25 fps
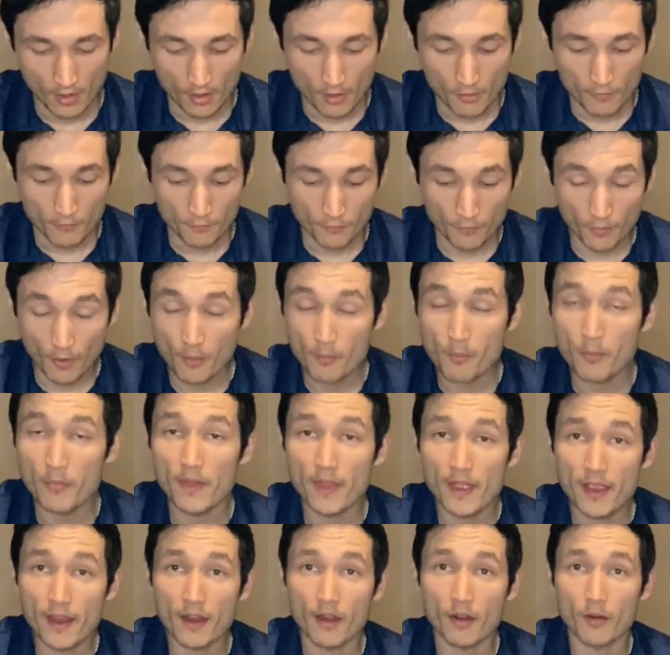From
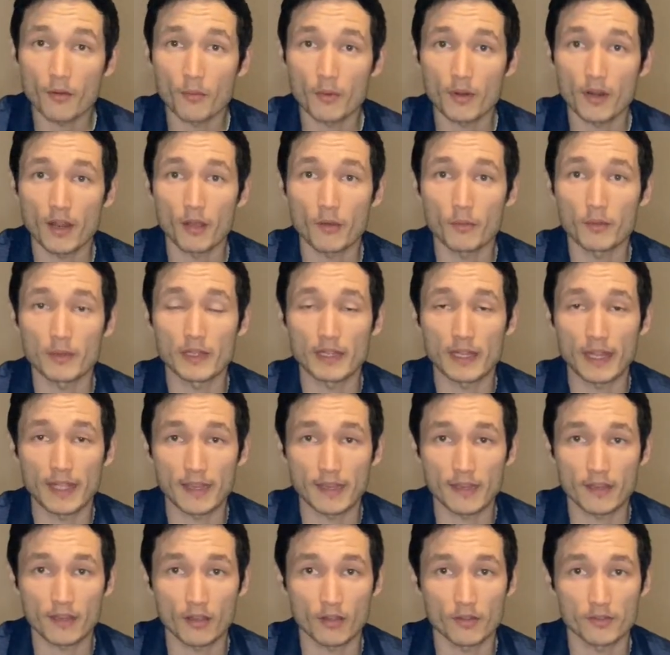there, what I would
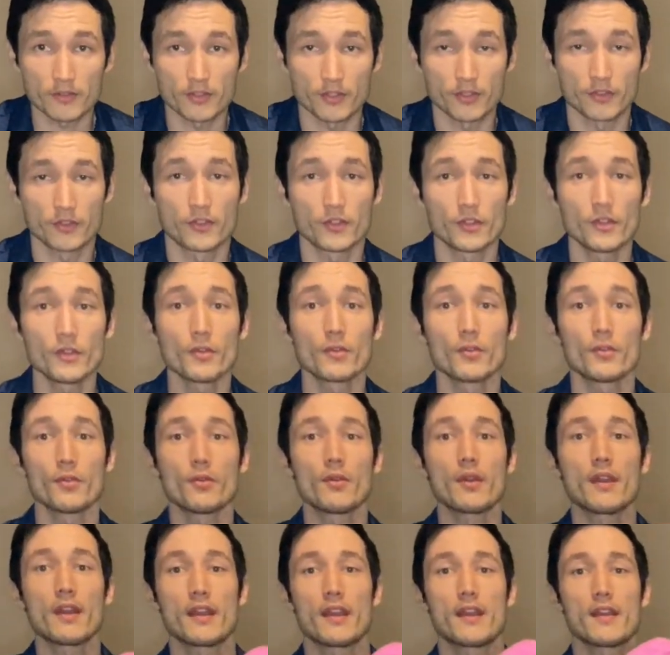like y'all to do
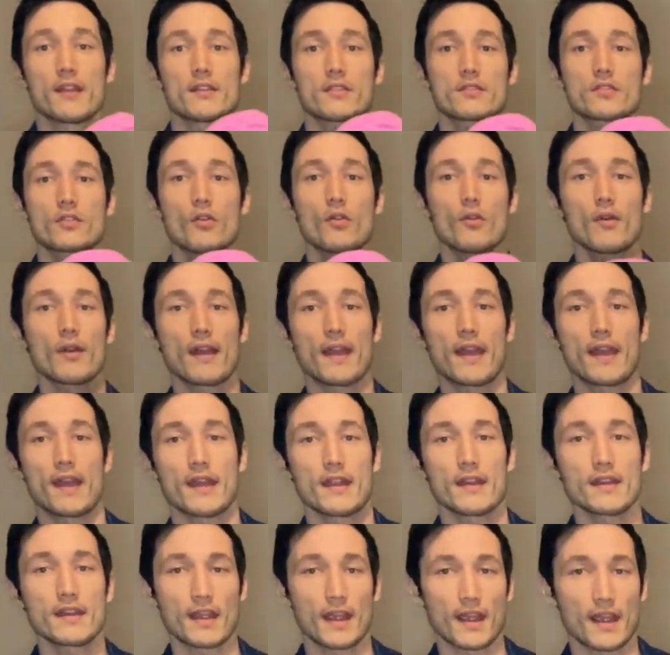is go
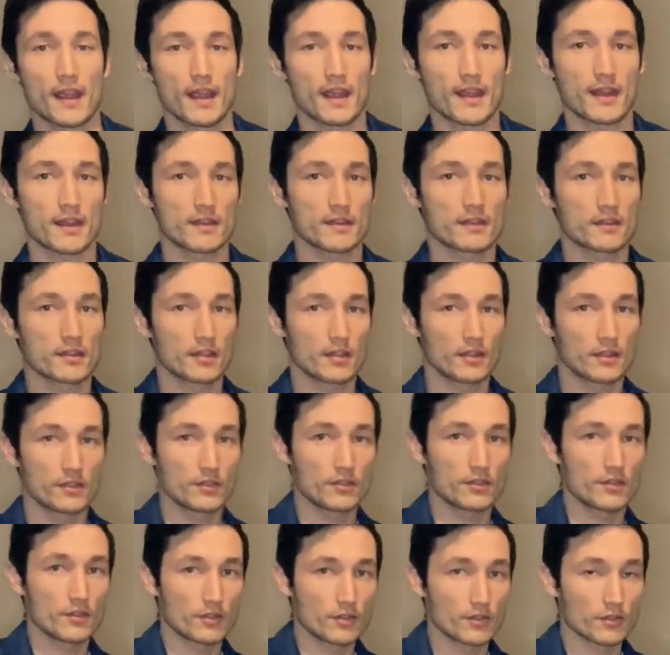ahead and
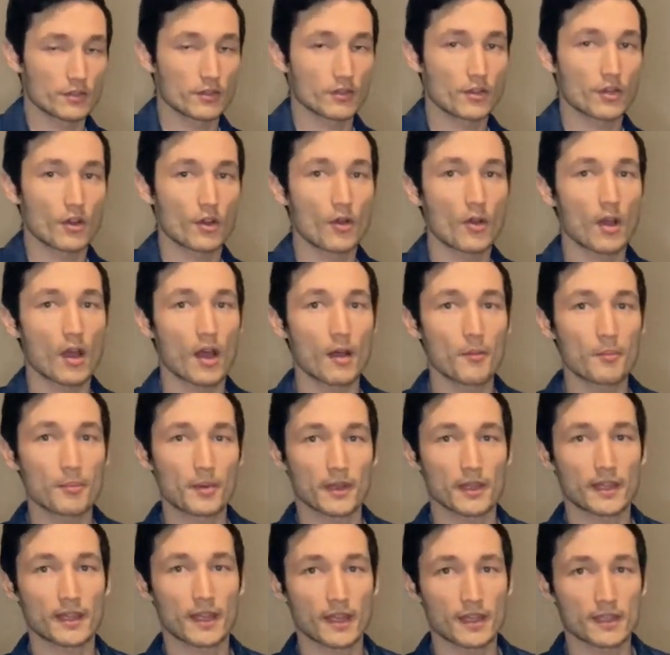go up
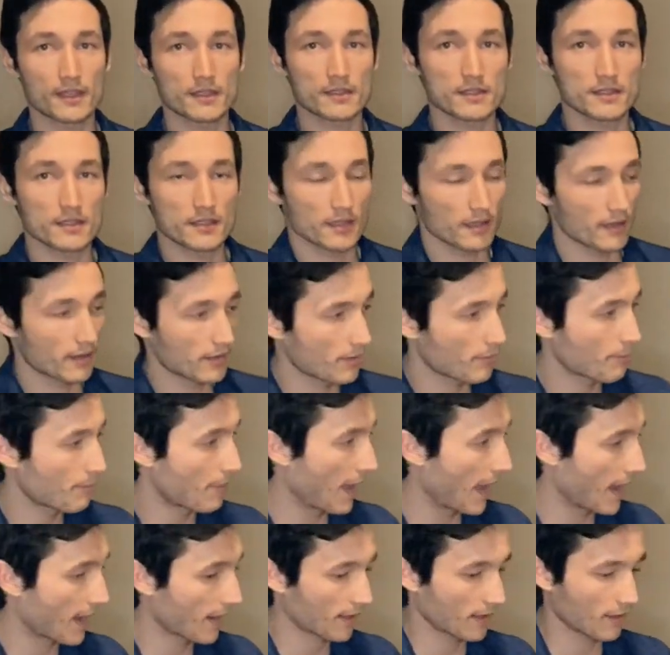against the
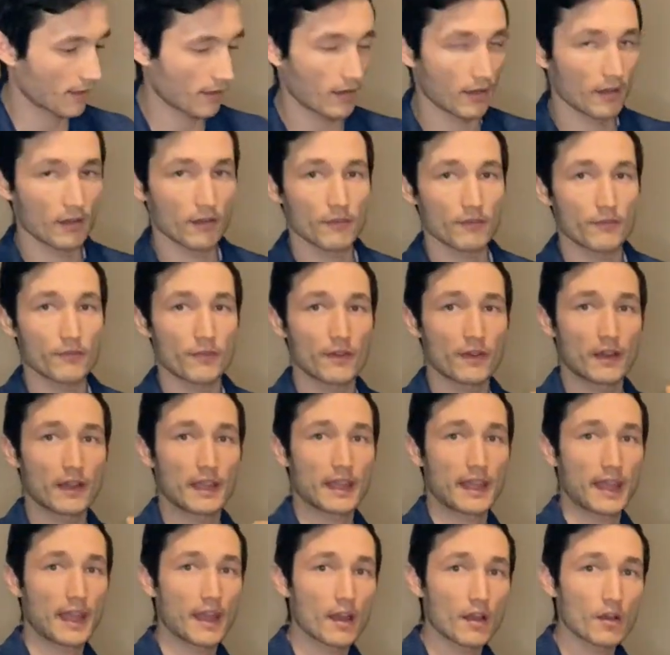back of a
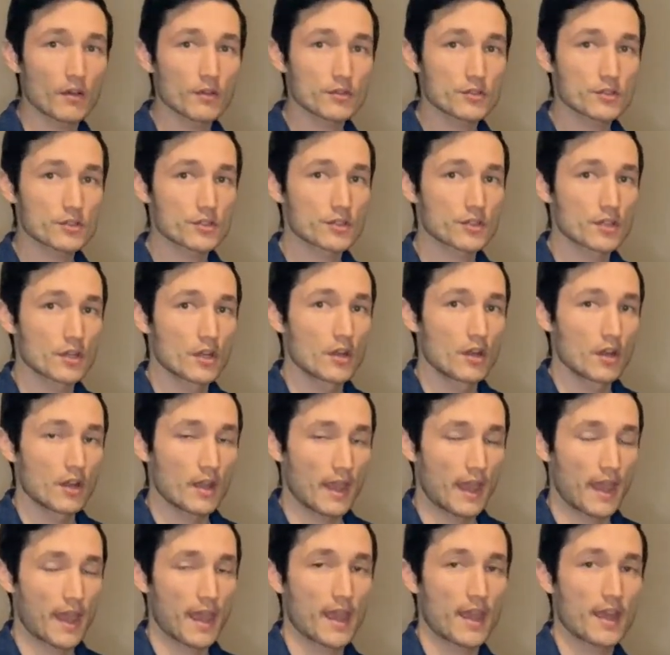couch
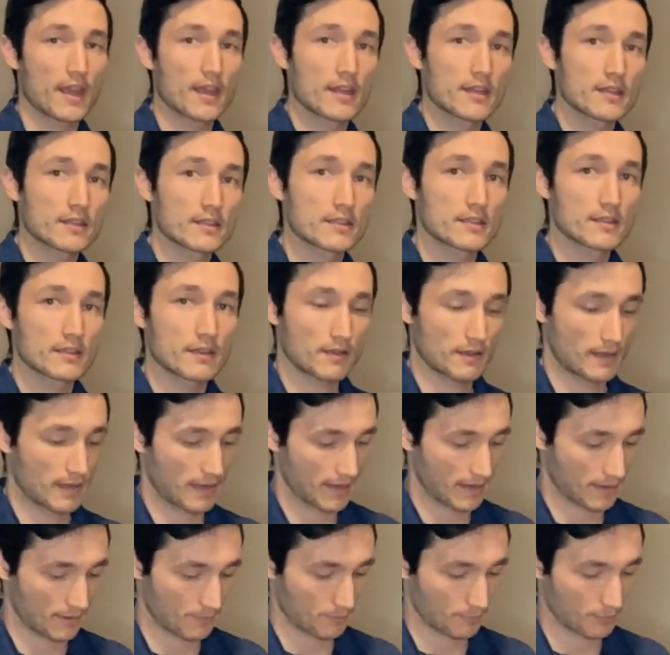and
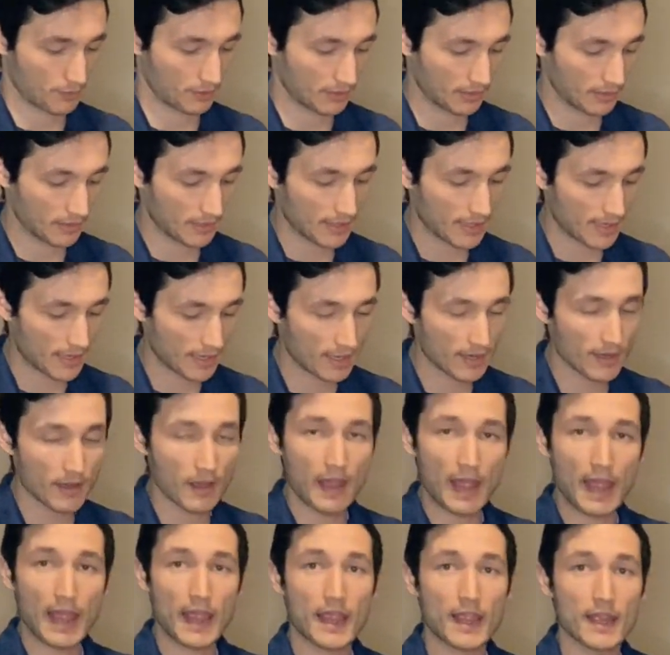play
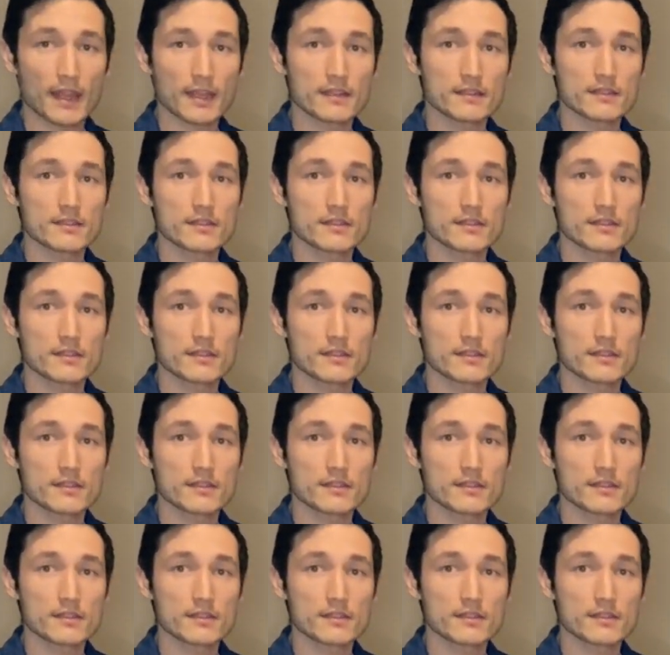hands